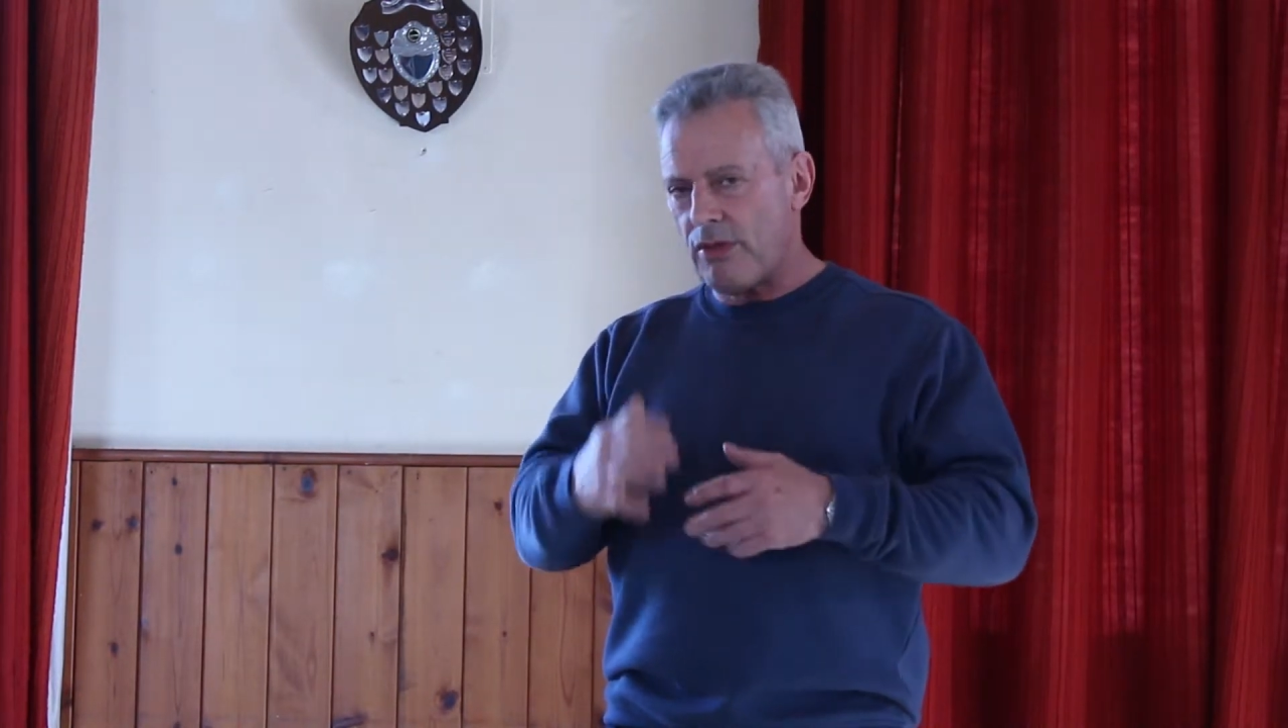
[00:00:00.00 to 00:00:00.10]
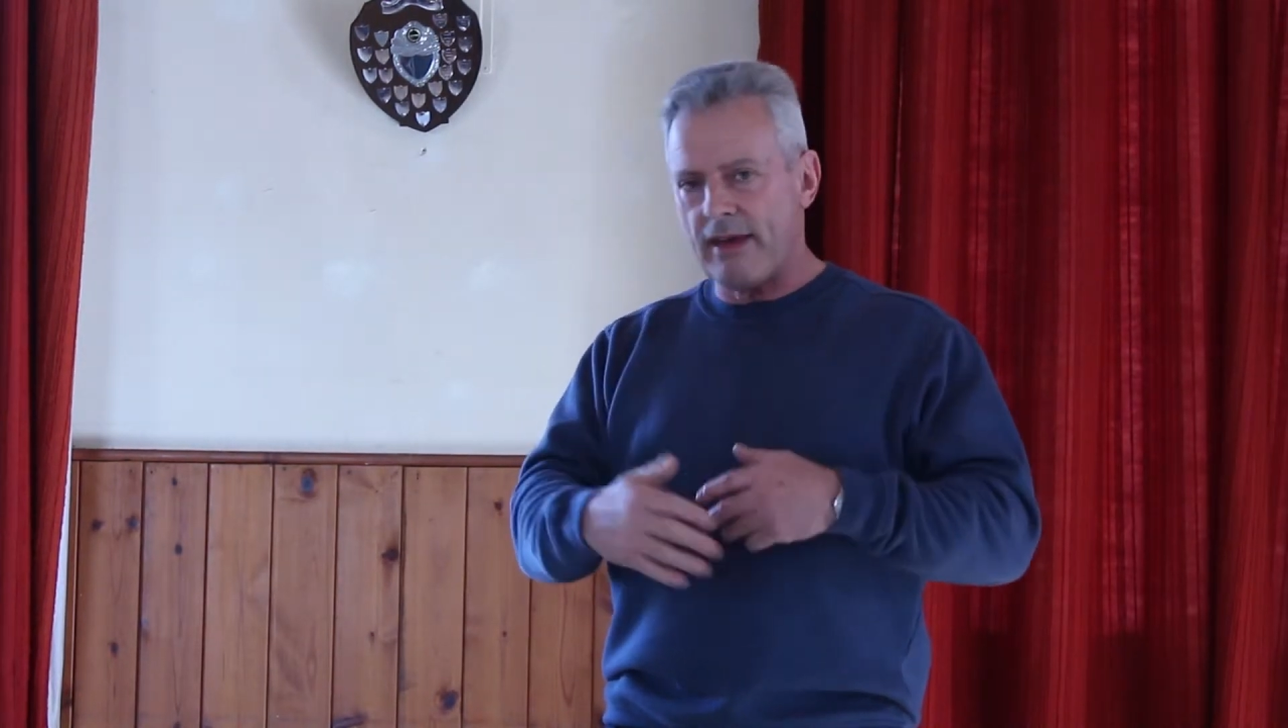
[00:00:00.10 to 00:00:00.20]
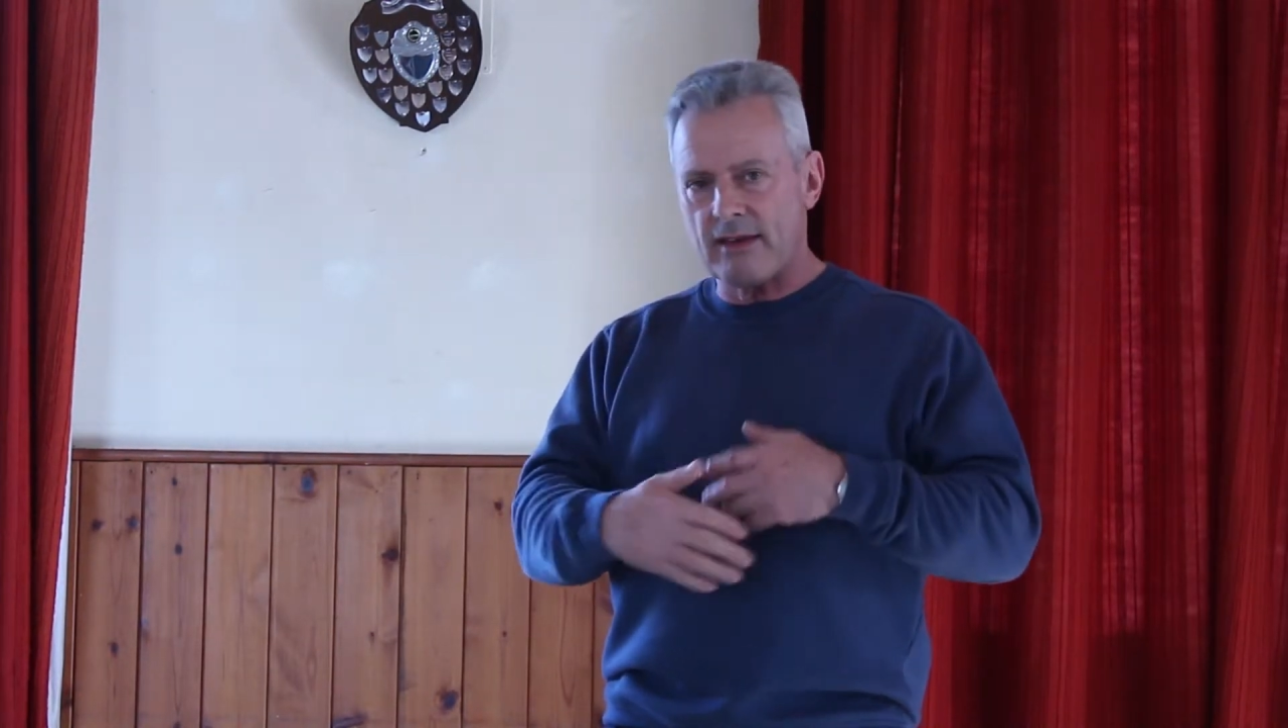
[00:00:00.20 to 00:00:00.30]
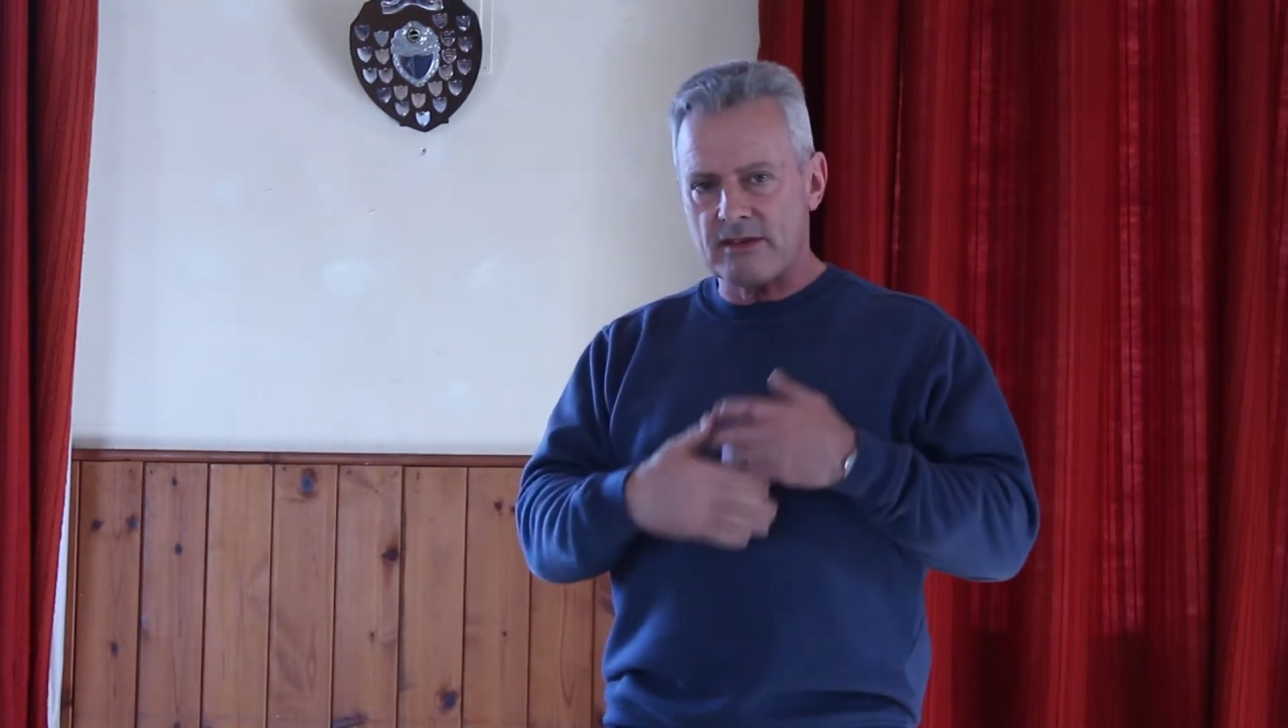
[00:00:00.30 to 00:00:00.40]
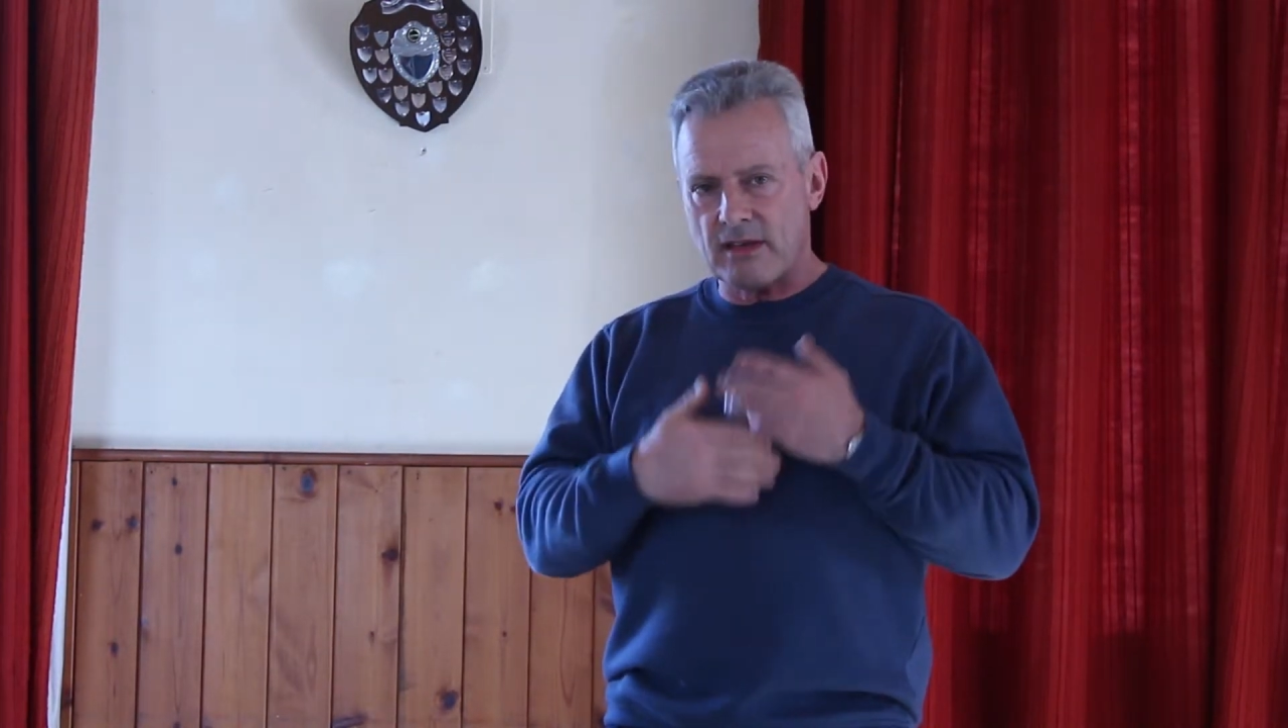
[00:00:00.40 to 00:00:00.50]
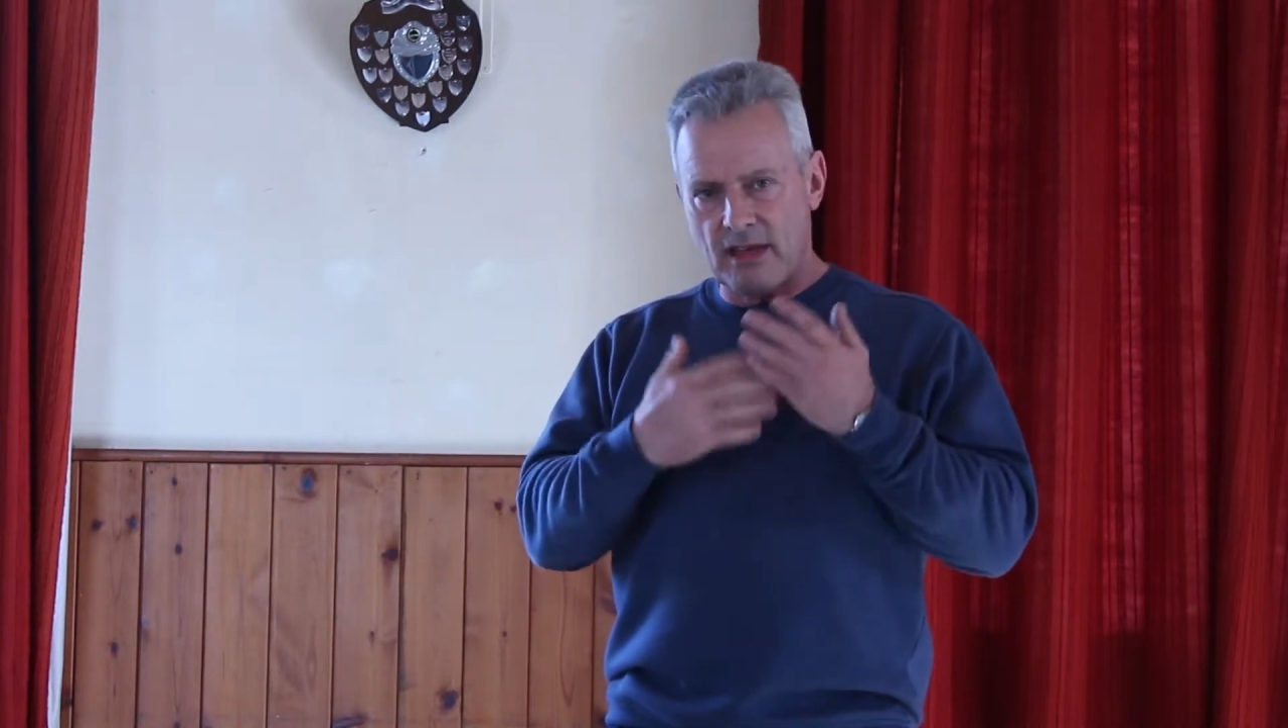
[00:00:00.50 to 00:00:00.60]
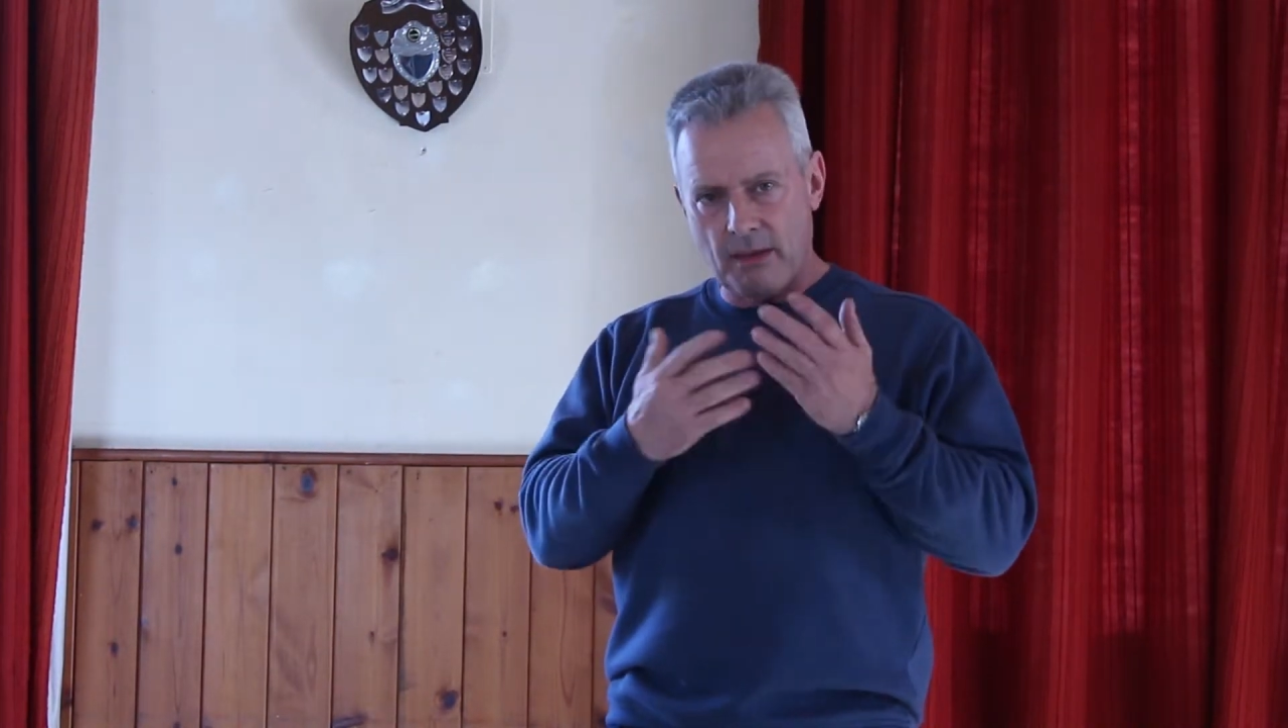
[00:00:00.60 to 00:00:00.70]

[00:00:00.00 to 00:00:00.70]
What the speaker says: things that